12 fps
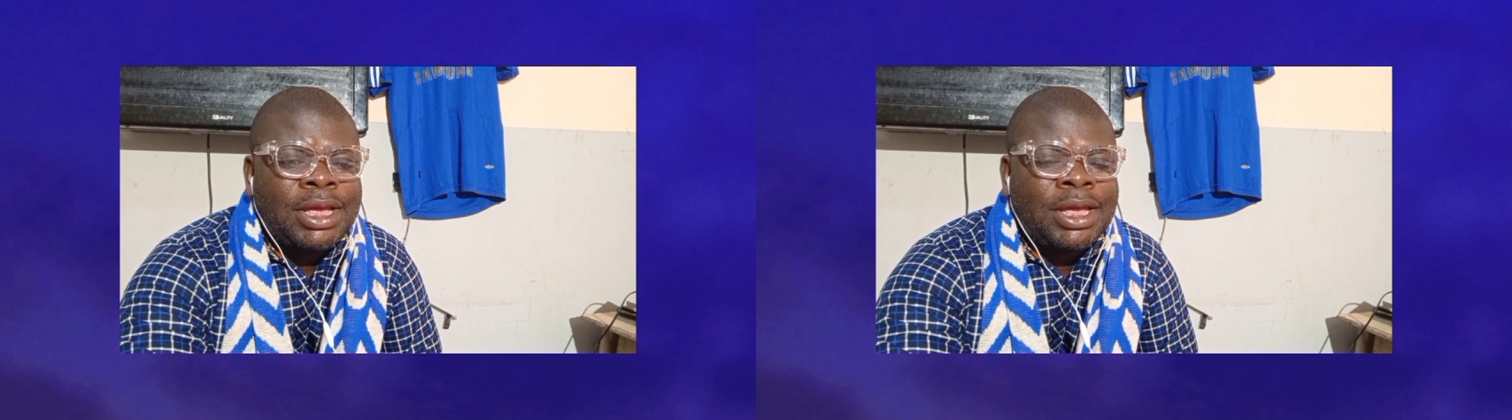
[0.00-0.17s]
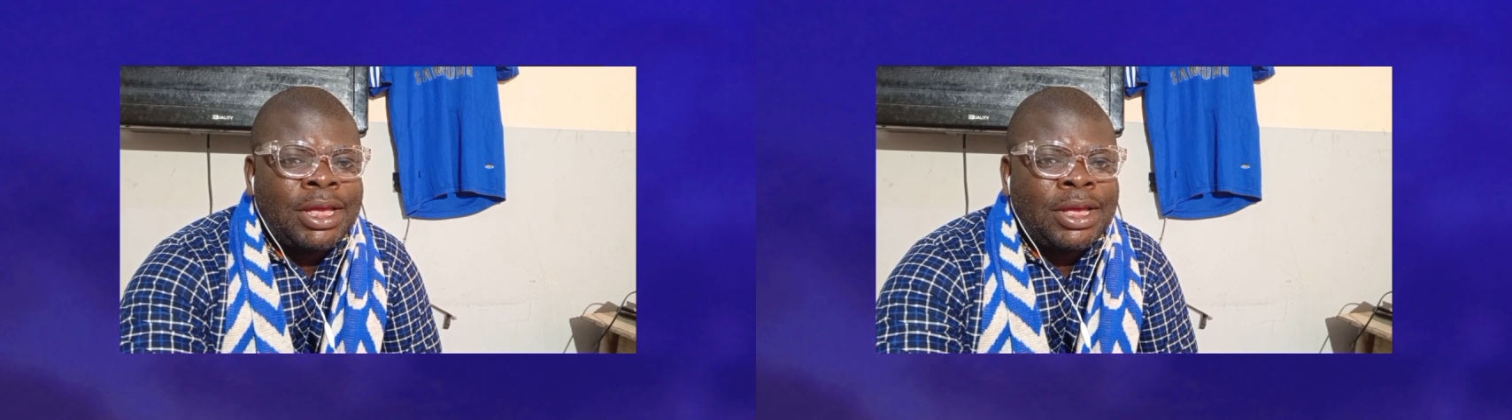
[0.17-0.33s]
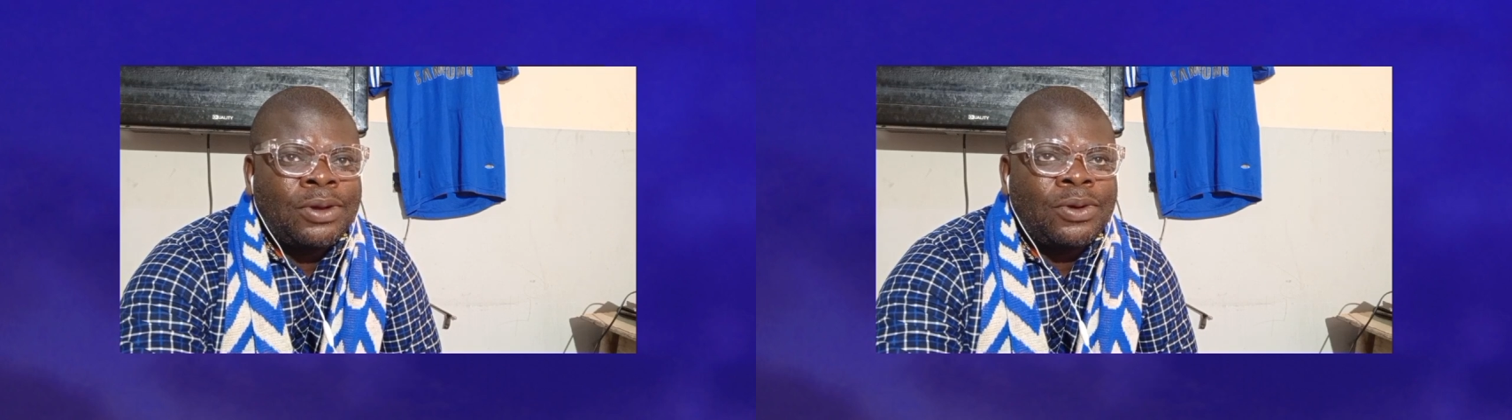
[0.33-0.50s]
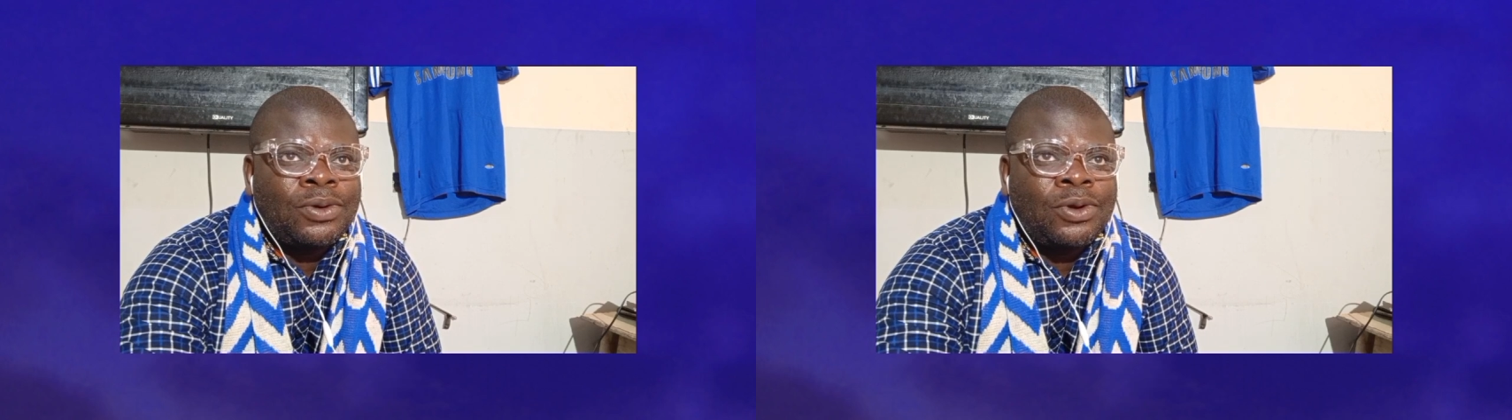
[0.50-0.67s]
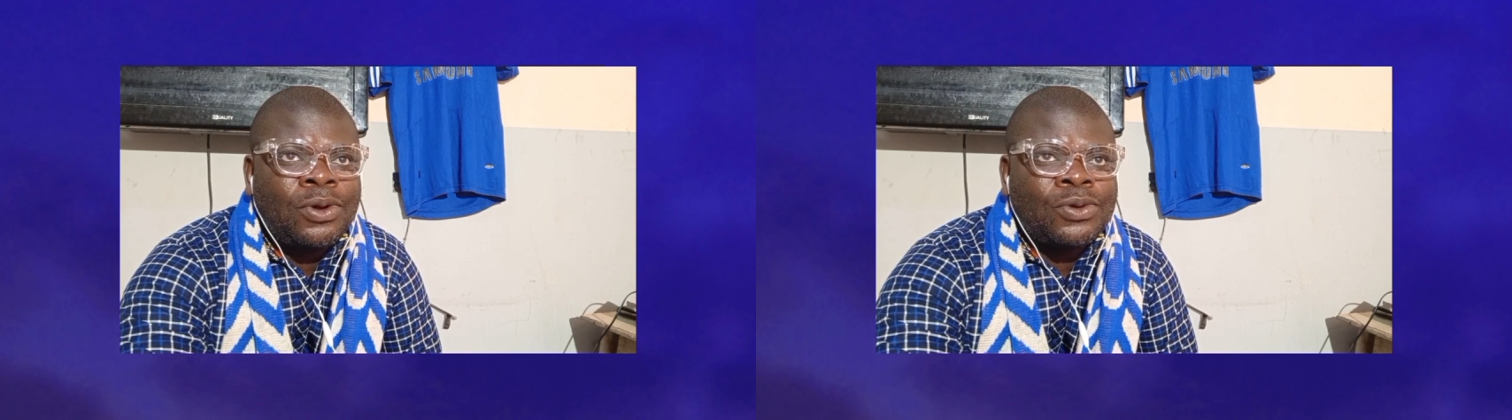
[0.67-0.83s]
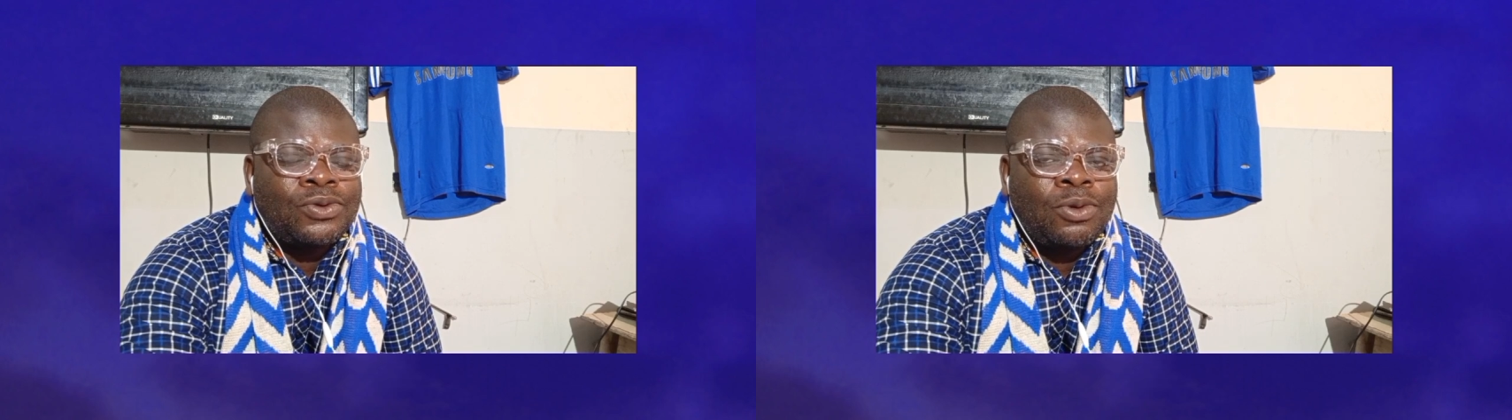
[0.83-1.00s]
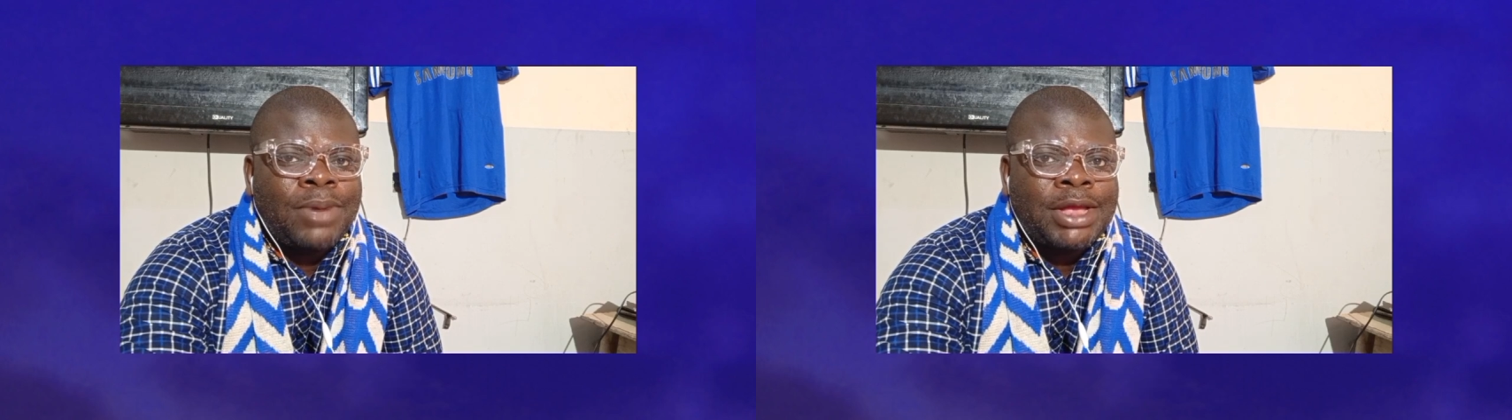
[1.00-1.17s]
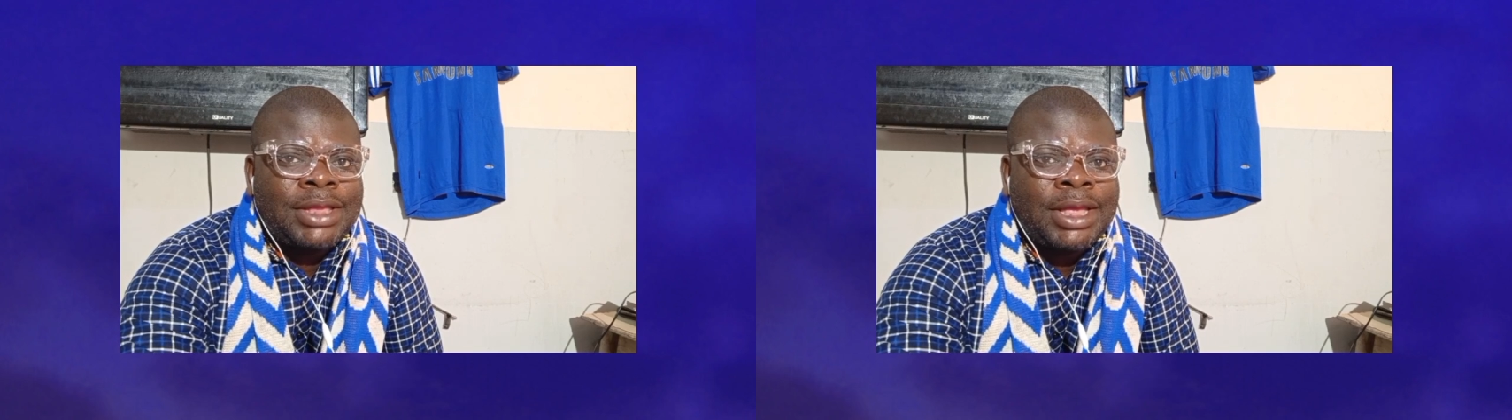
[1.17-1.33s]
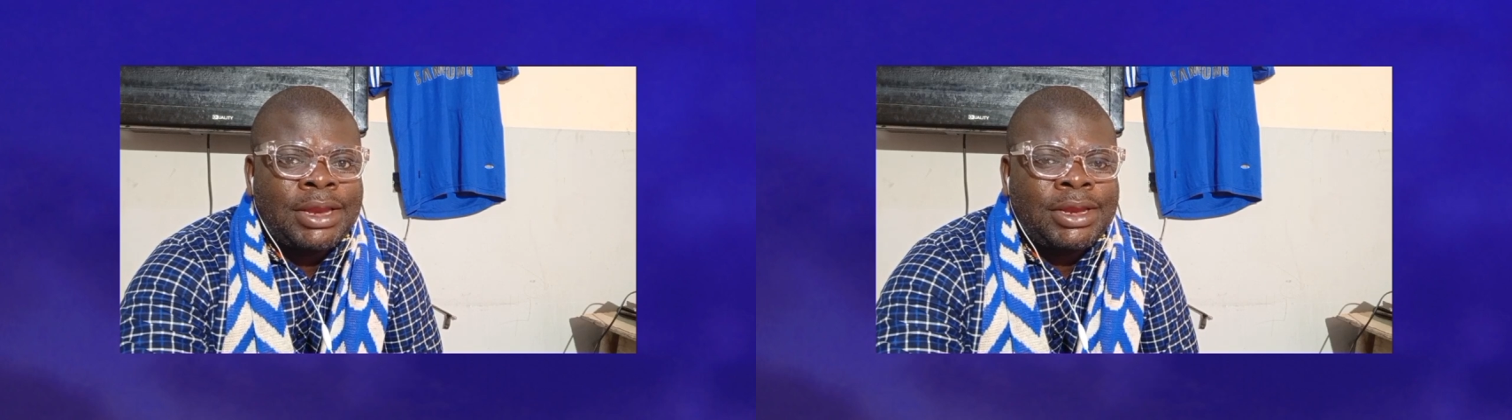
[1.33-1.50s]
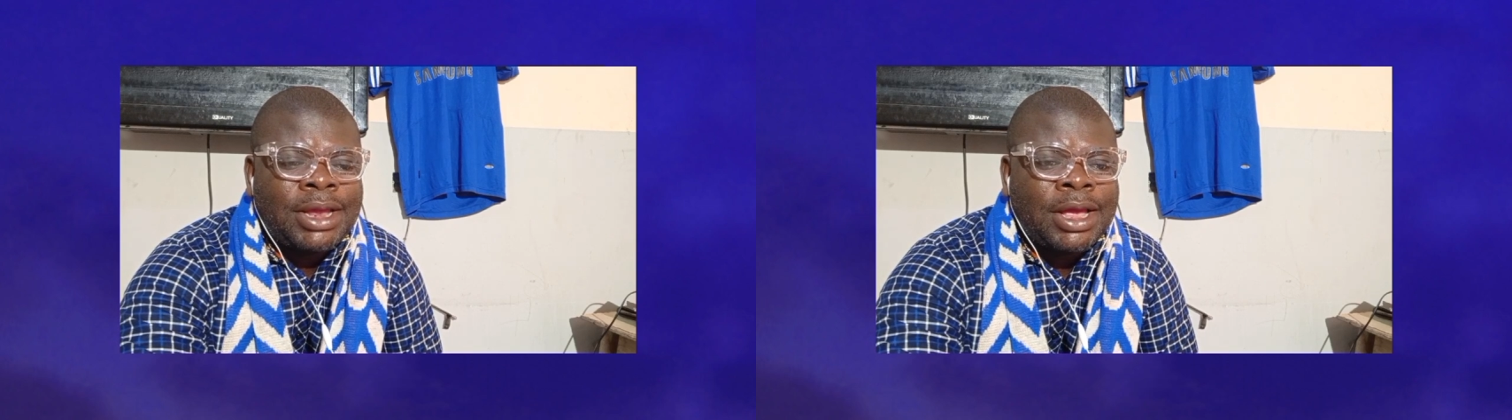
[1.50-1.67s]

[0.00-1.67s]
on October 3rd.